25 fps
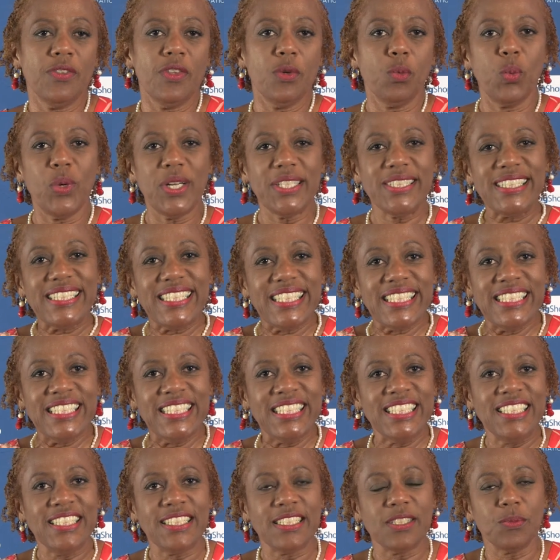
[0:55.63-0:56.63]
the West
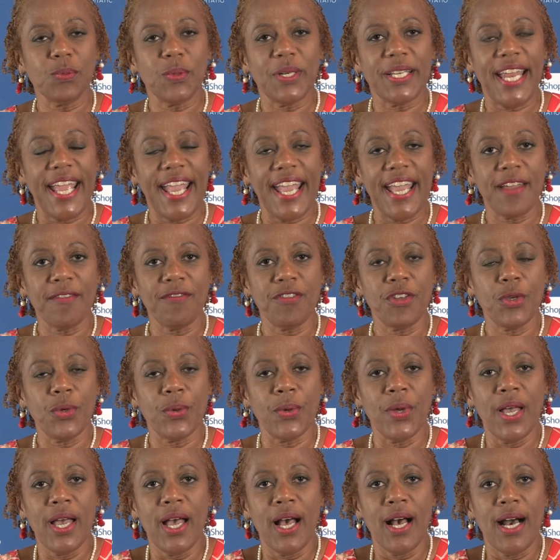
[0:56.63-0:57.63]
Indies and what have you.